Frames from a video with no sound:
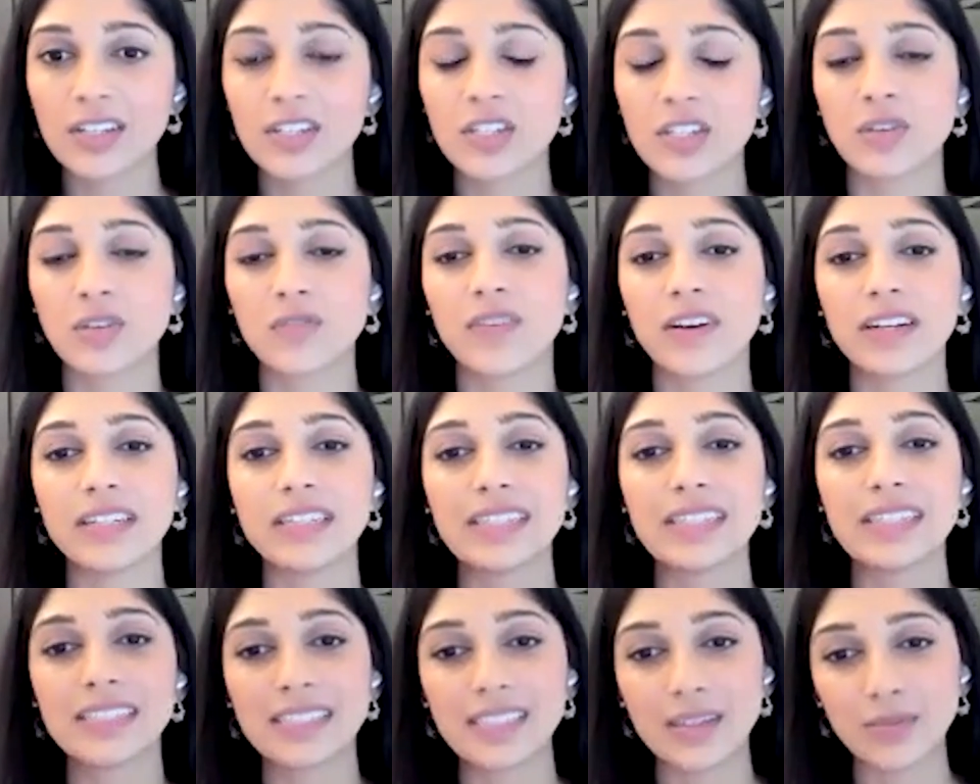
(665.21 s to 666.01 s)
So very
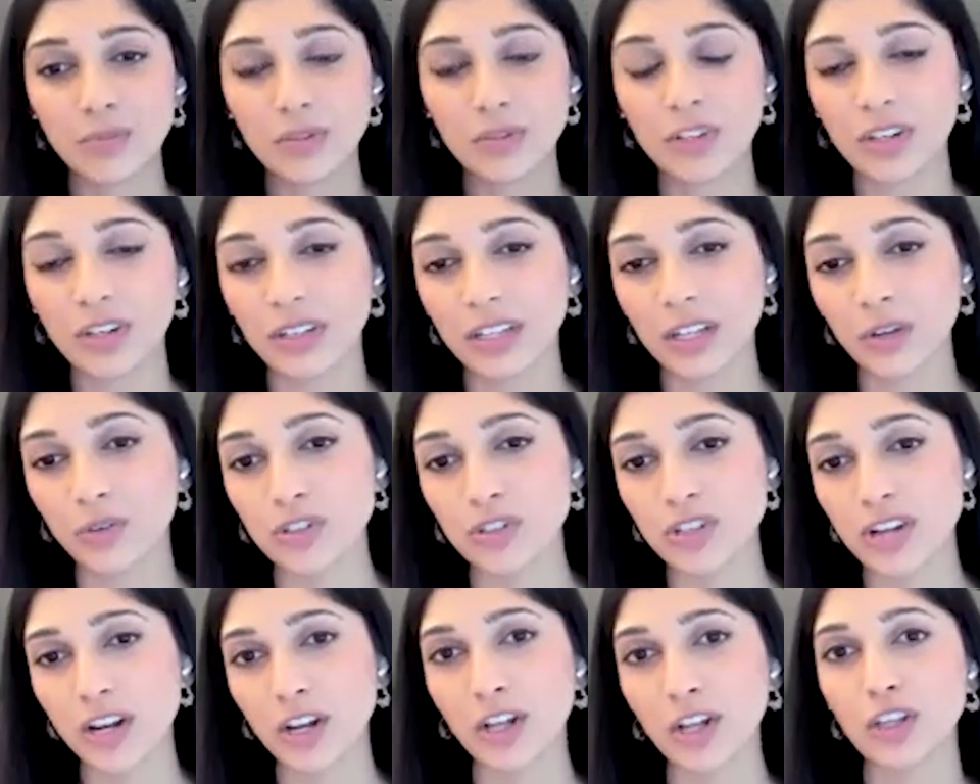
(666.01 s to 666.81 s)
similarly, we're
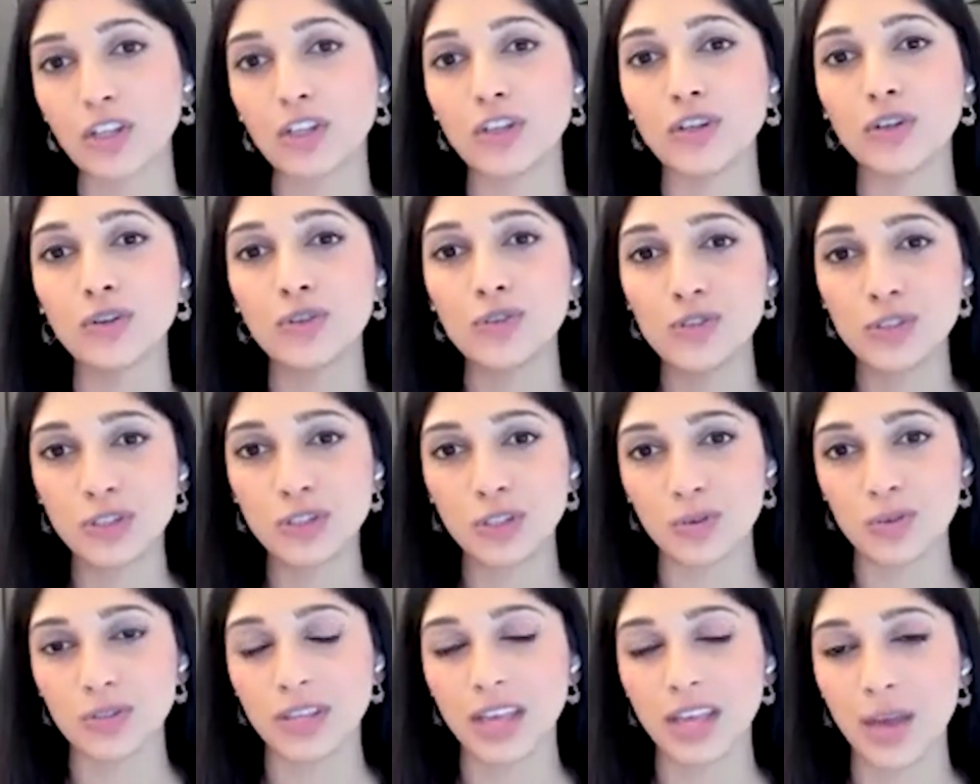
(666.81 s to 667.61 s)
trying to use
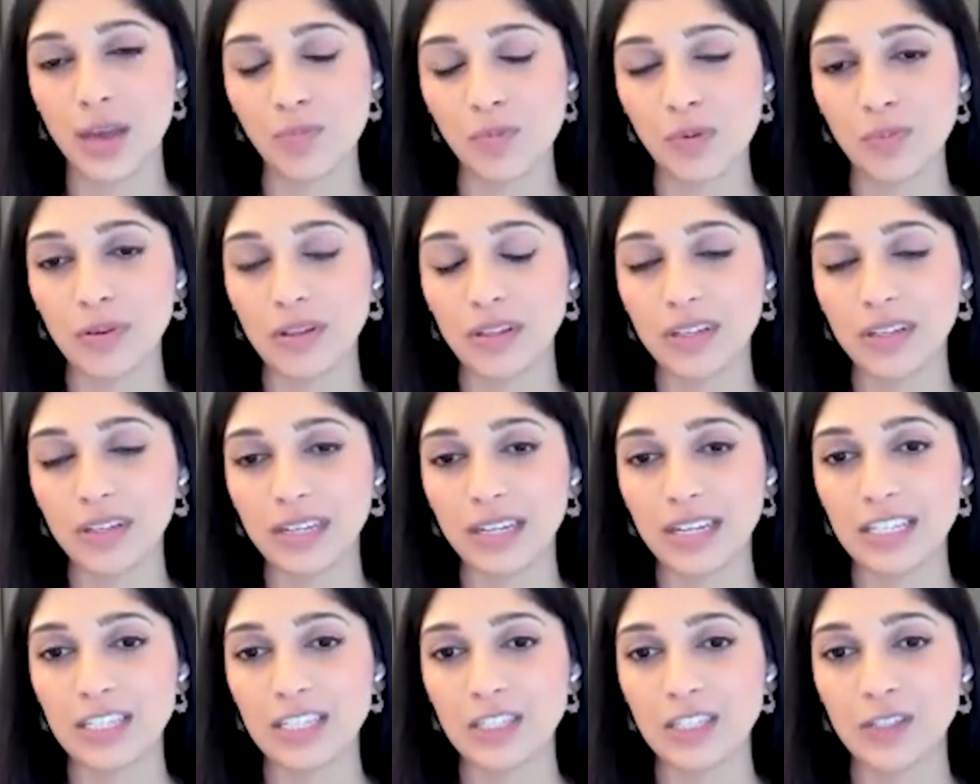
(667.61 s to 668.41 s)
those
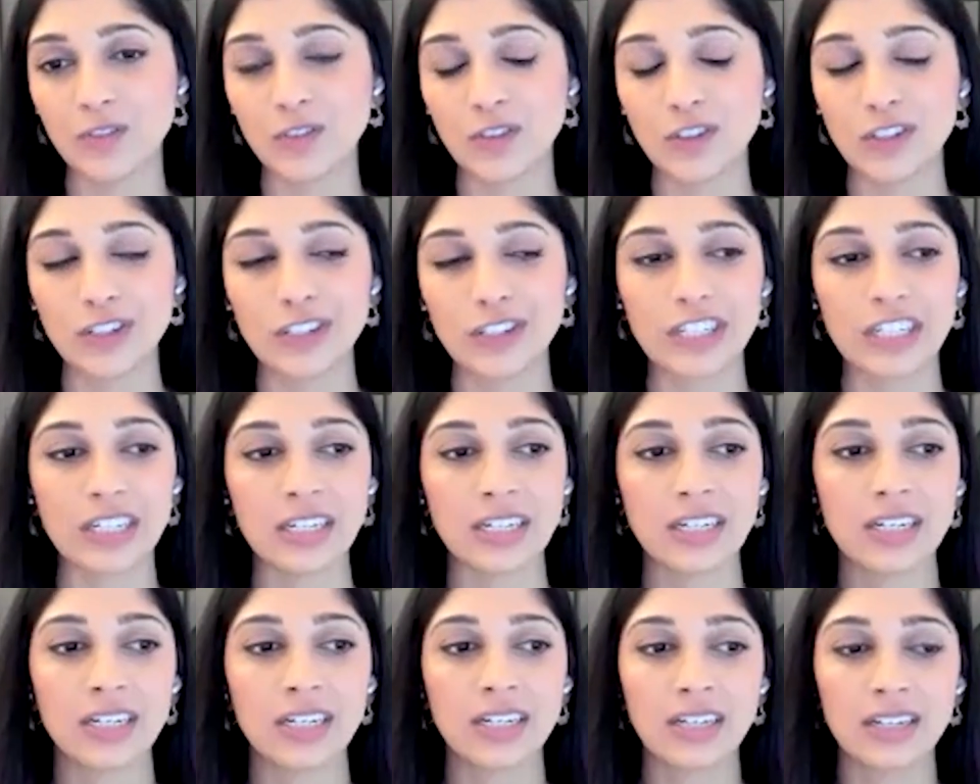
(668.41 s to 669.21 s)
capabilities for,